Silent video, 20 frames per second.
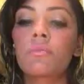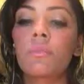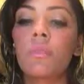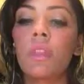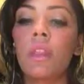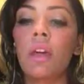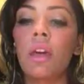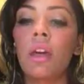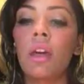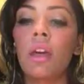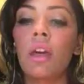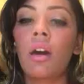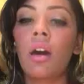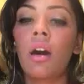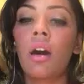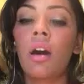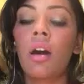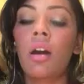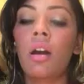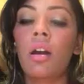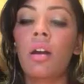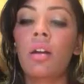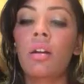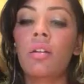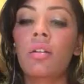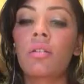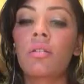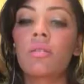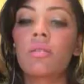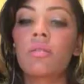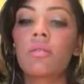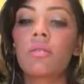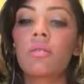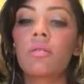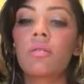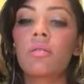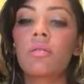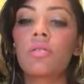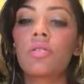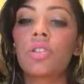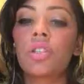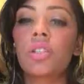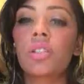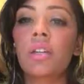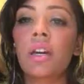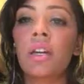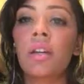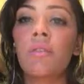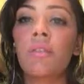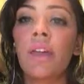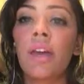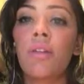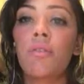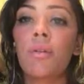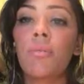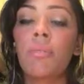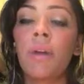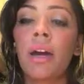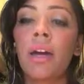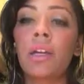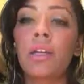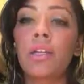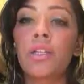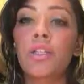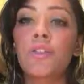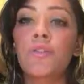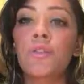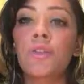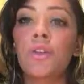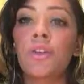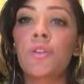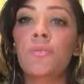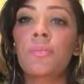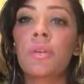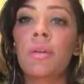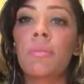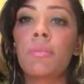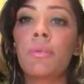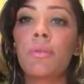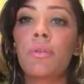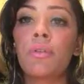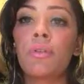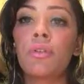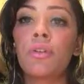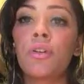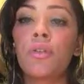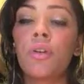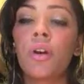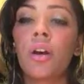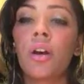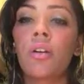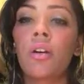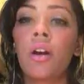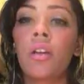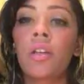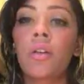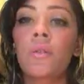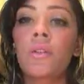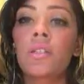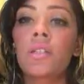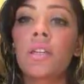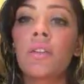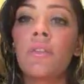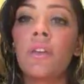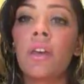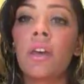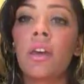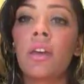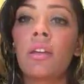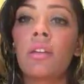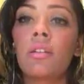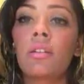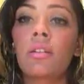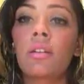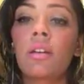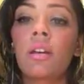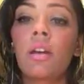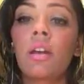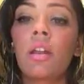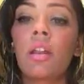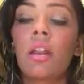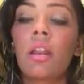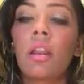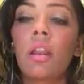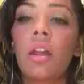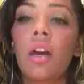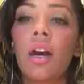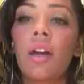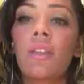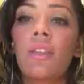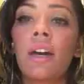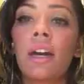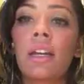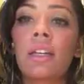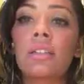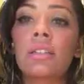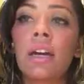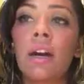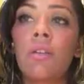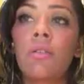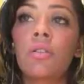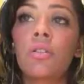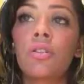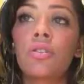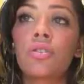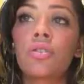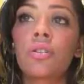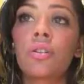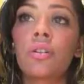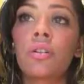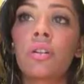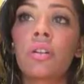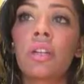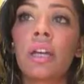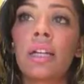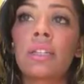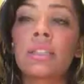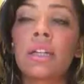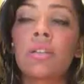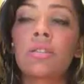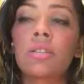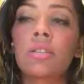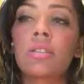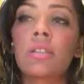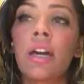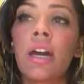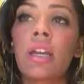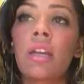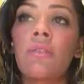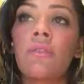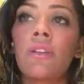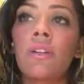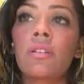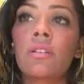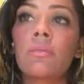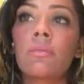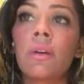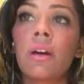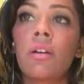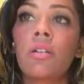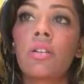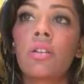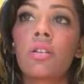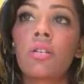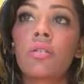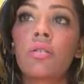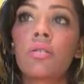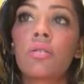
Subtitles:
They are just kind of like reminders for those people who are on the receiving end that that is how culture and that's how society feels about you.